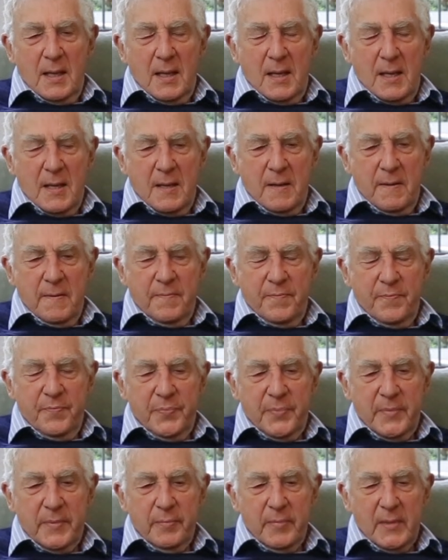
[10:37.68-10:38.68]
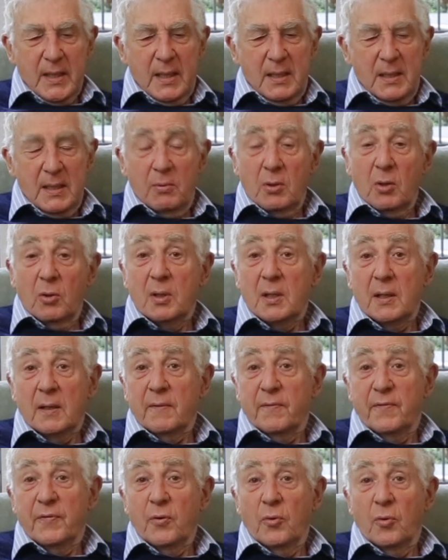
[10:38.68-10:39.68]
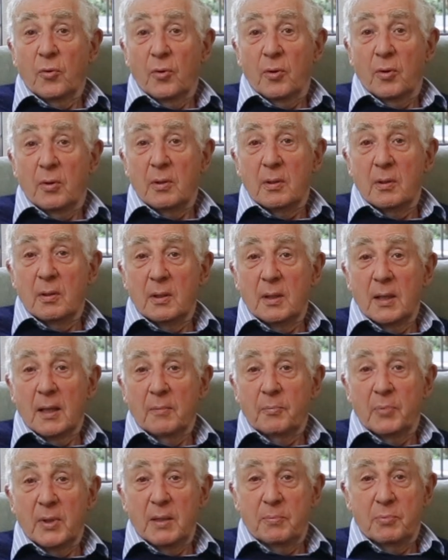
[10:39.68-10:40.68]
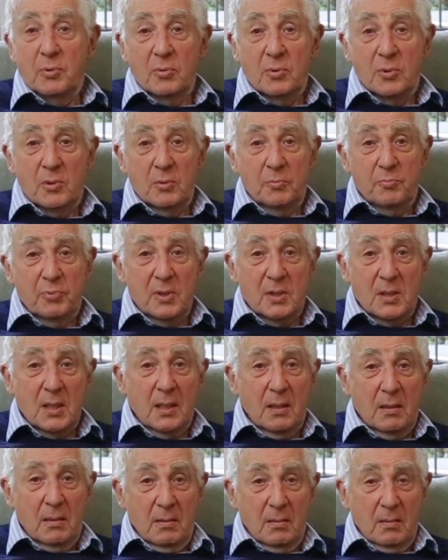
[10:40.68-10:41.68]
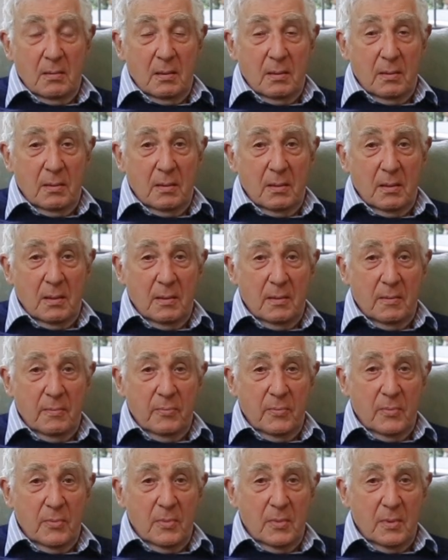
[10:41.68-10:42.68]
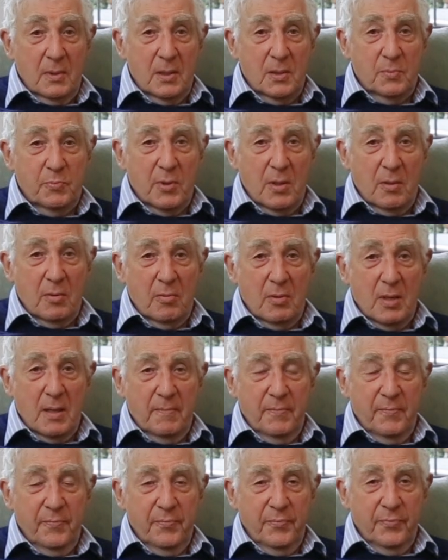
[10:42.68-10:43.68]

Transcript: Um, and they were looking for young people to present um, this program.